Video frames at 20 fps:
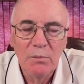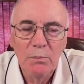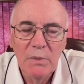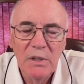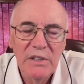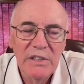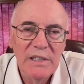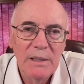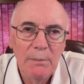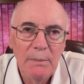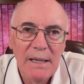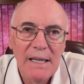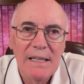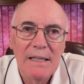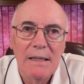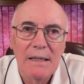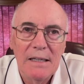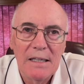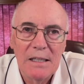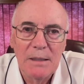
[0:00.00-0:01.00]
million
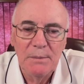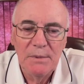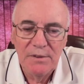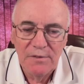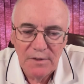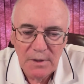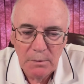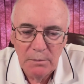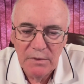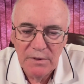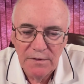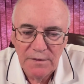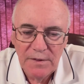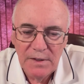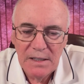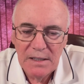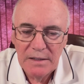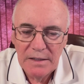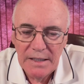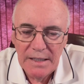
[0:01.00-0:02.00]
man army from the
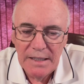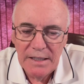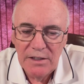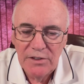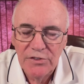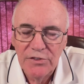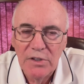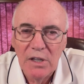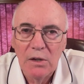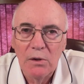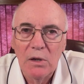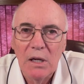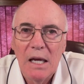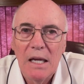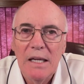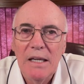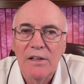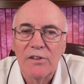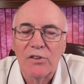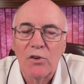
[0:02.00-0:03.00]
Far East
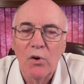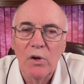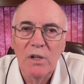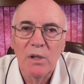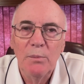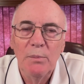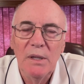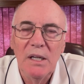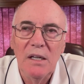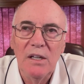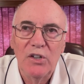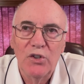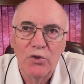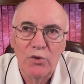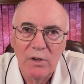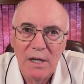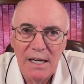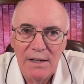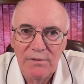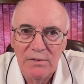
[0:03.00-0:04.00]
is going to be
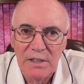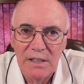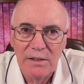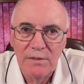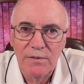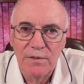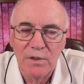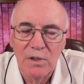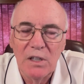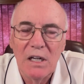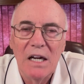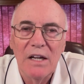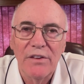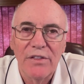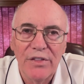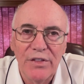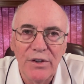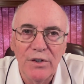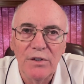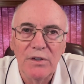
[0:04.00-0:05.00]
traveling for a
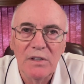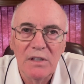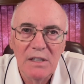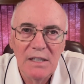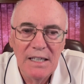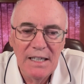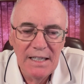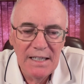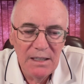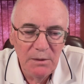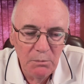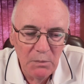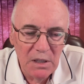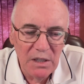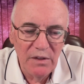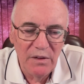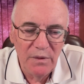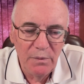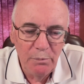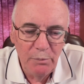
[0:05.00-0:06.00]

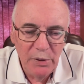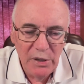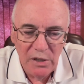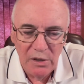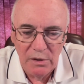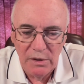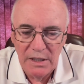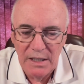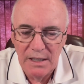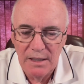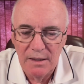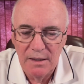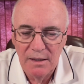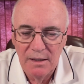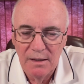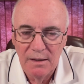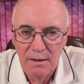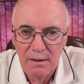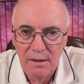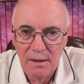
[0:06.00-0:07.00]
13-month period.
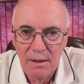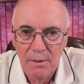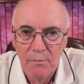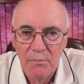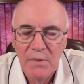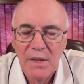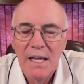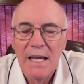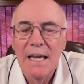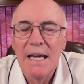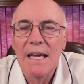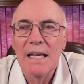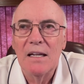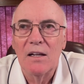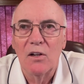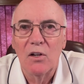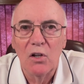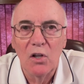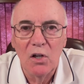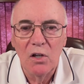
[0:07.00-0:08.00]
And
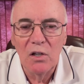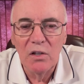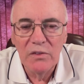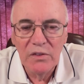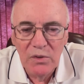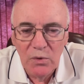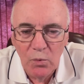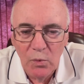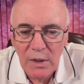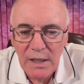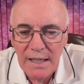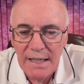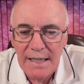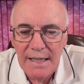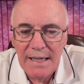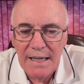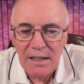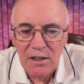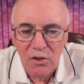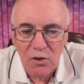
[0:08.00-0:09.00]
along the
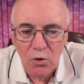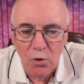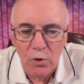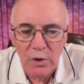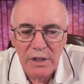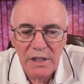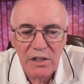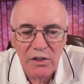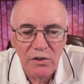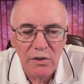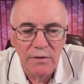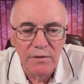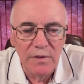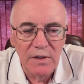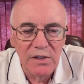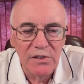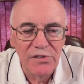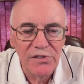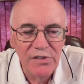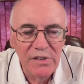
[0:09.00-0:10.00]
way, according to
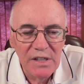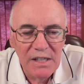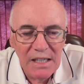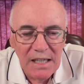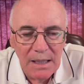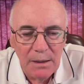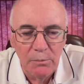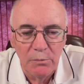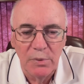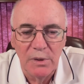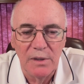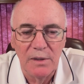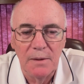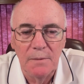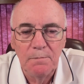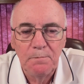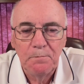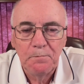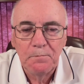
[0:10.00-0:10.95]
verse number